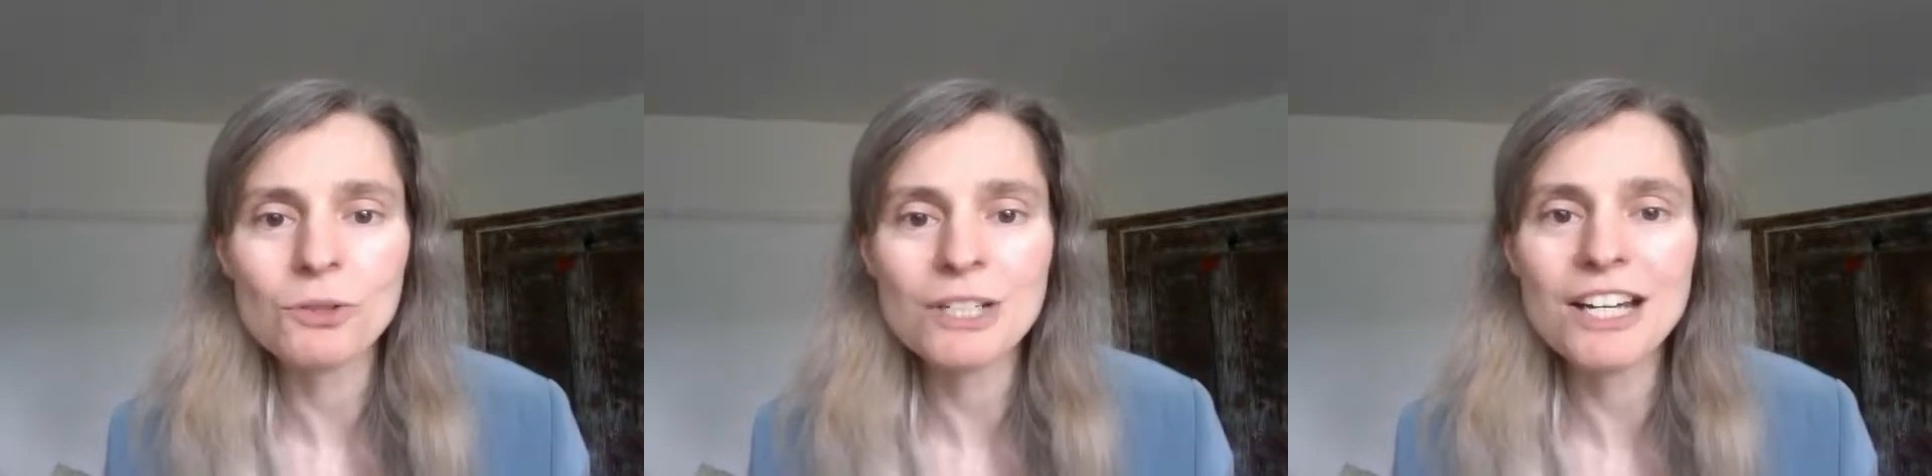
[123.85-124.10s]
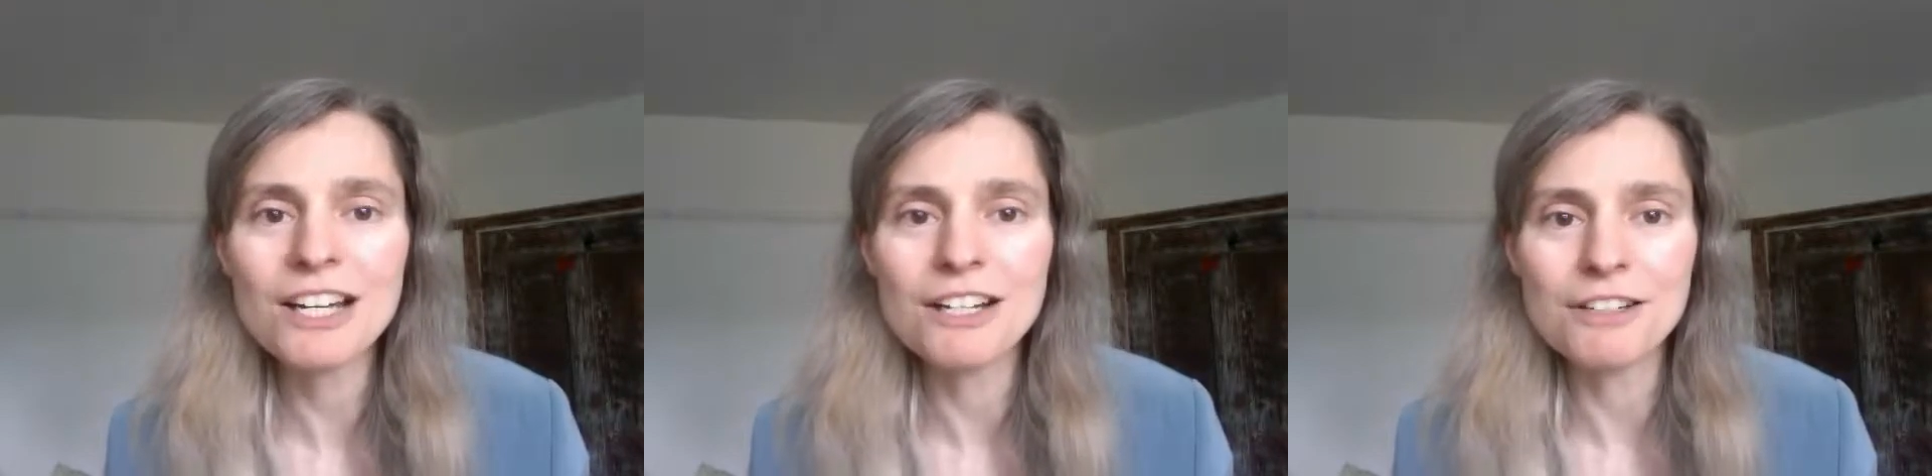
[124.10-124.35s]

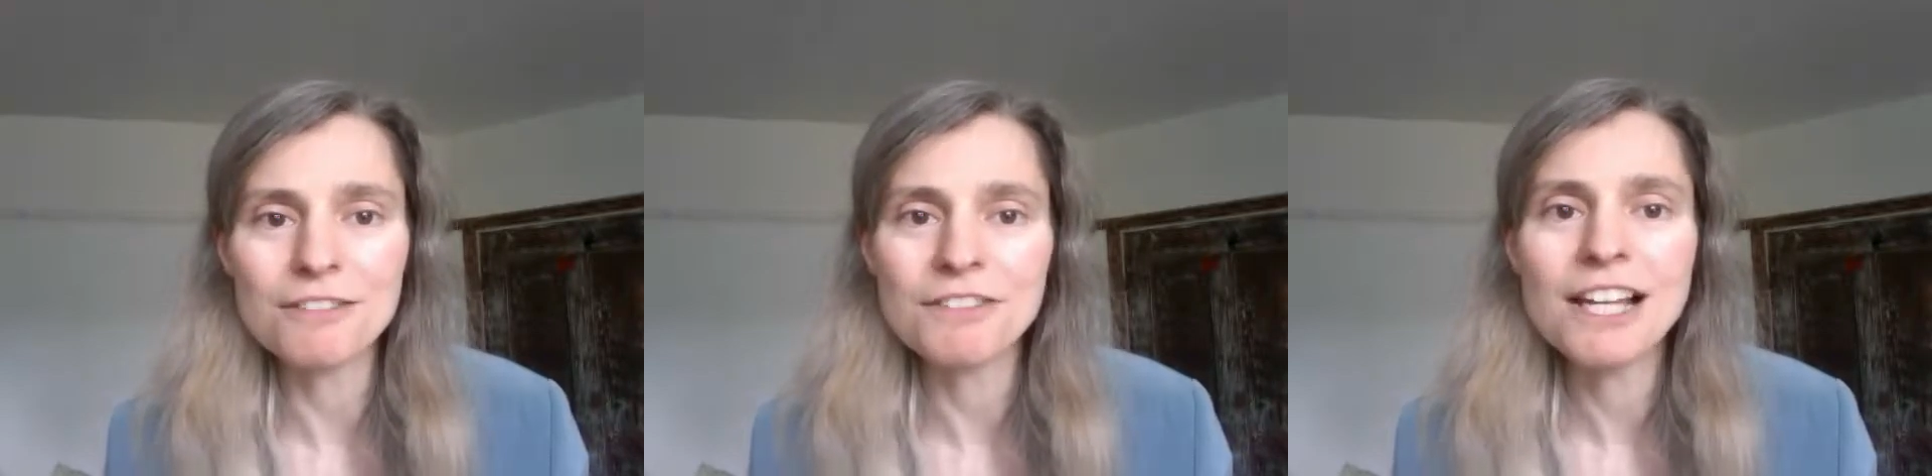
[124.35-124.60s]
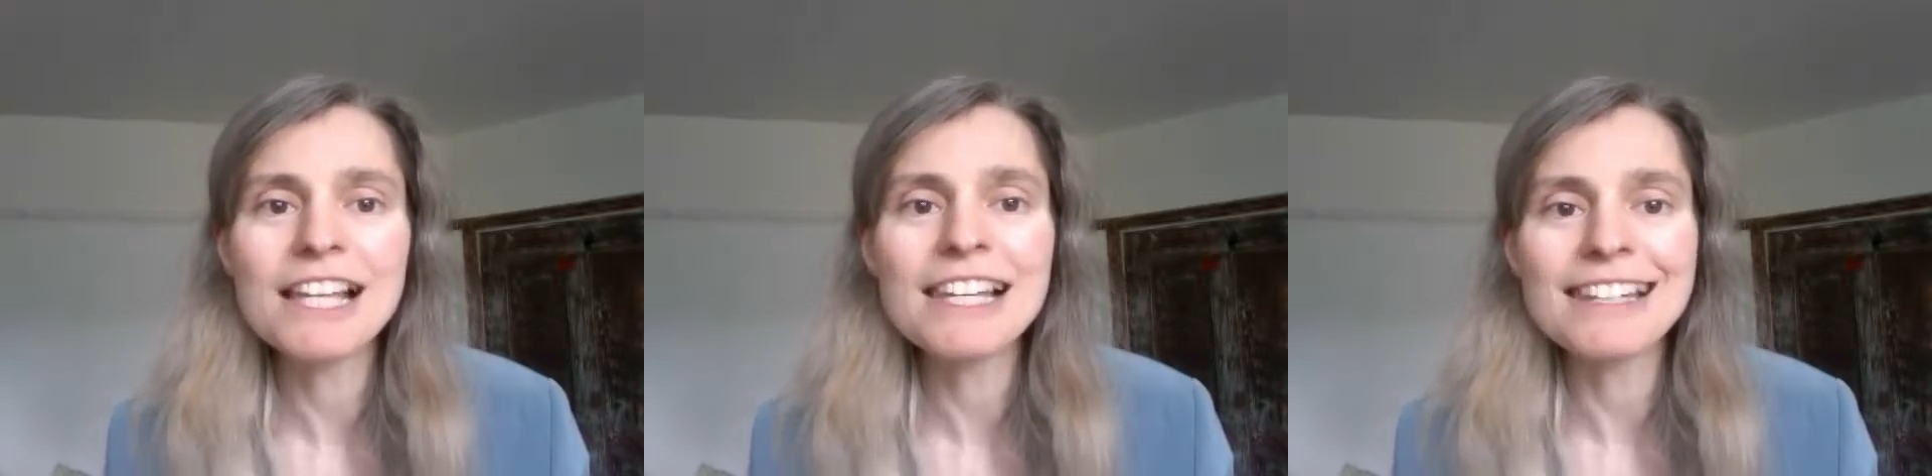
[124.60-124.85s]
curve,
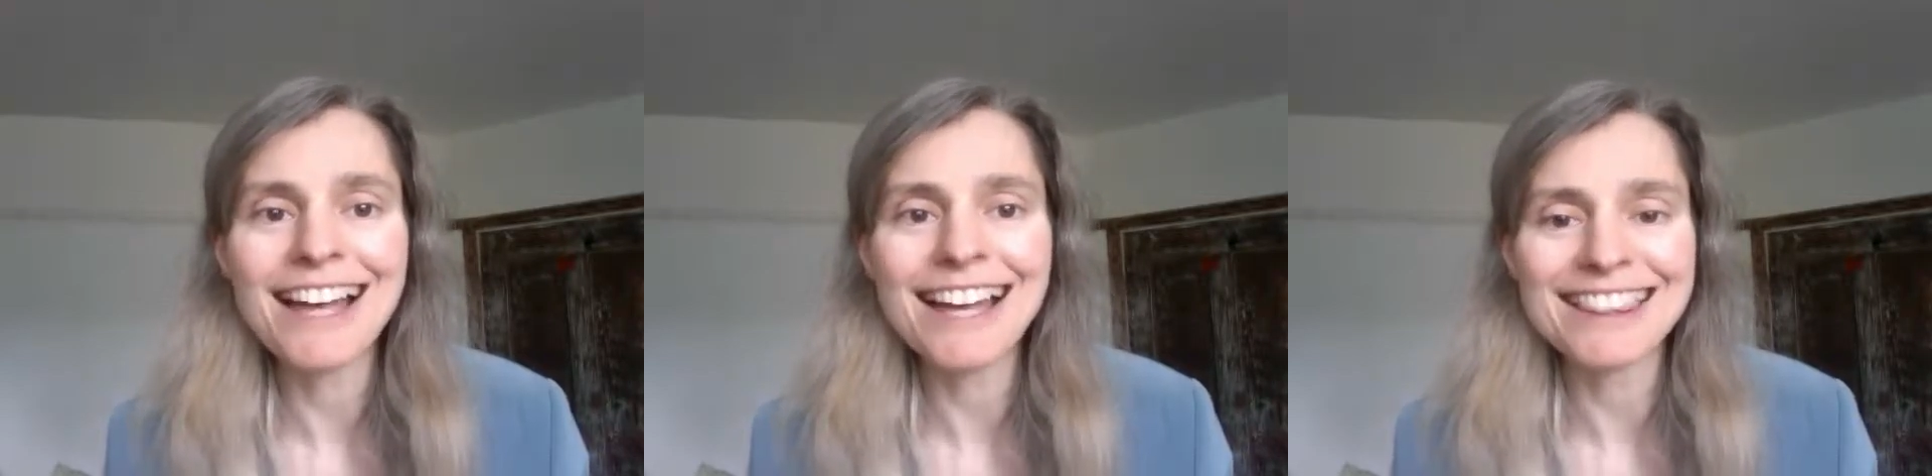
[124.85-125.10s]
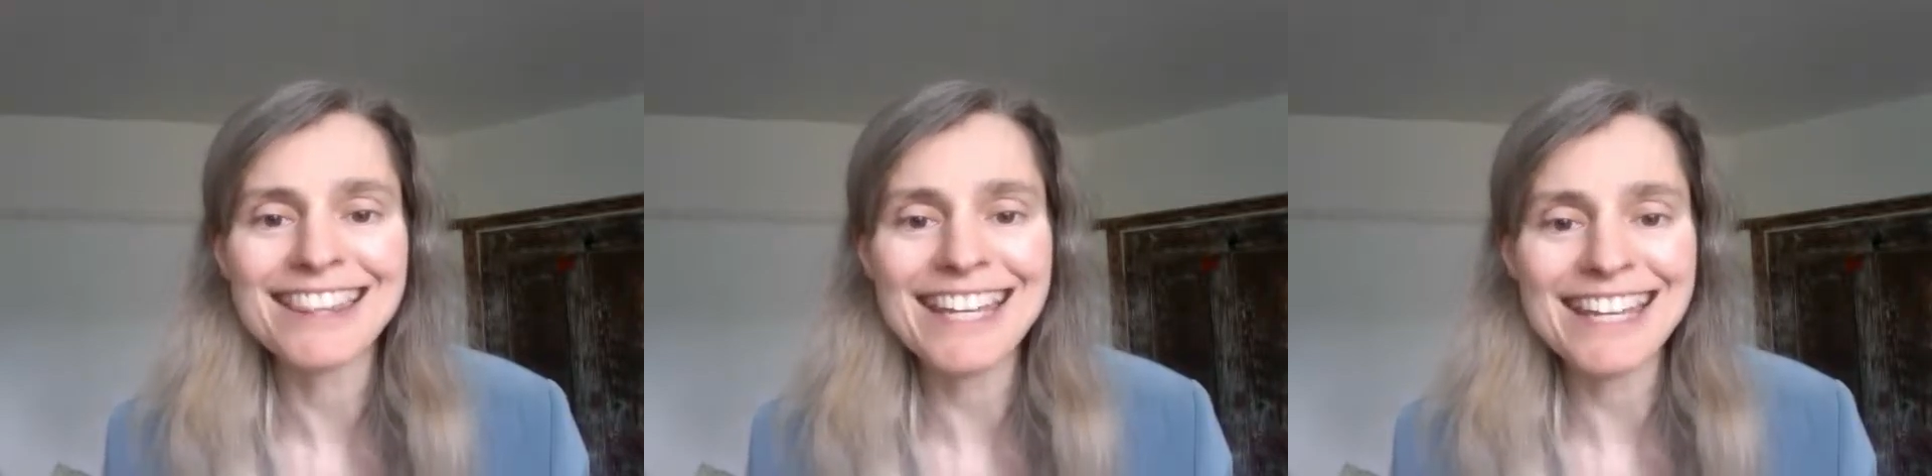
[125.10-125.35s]
like
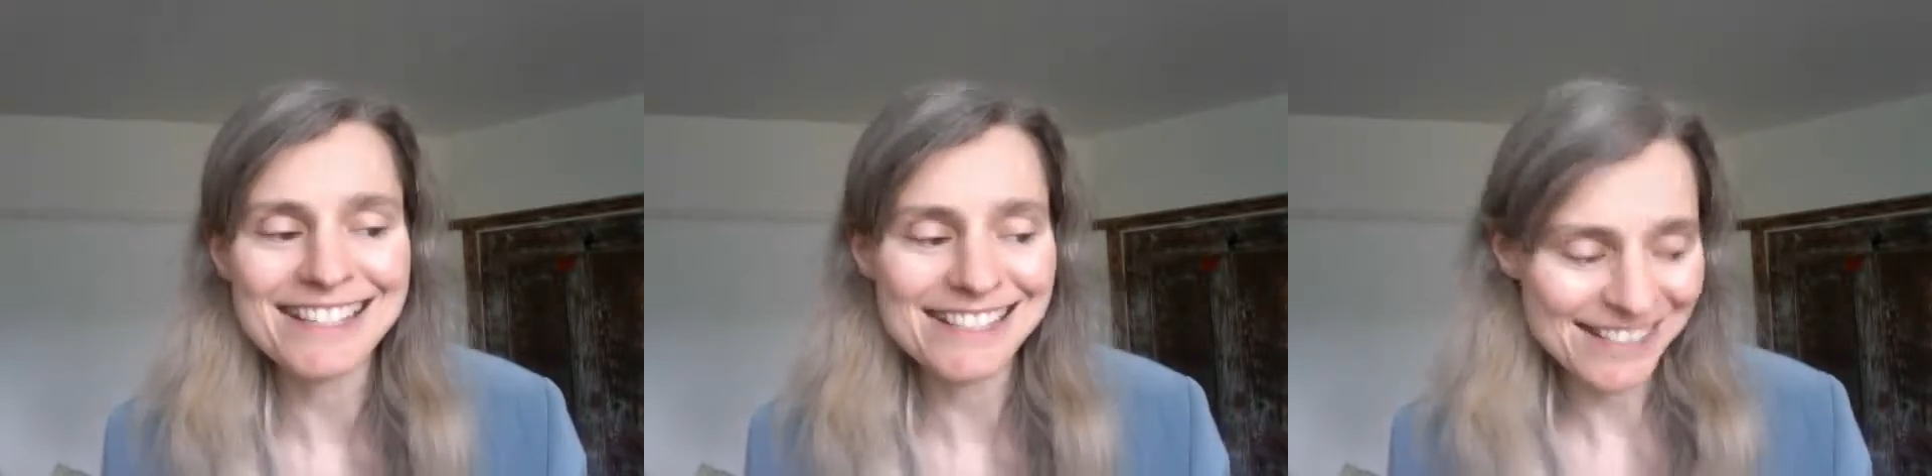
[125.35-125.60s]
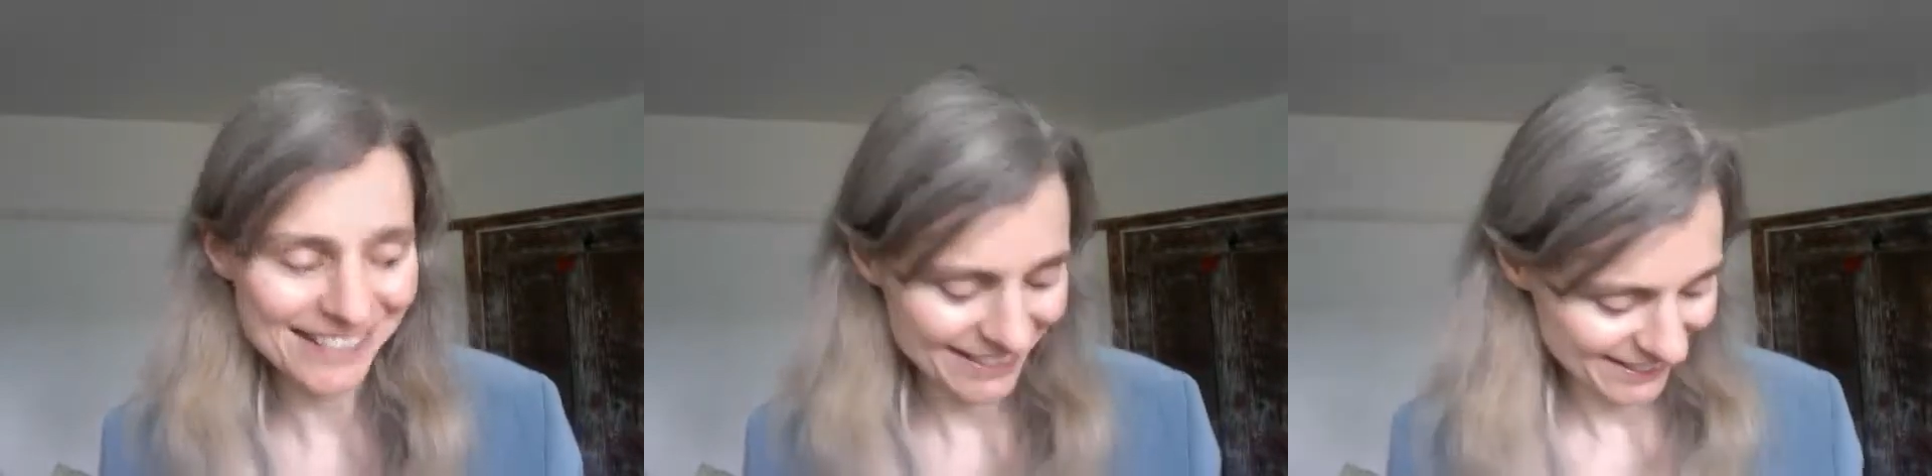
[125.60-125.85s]
this.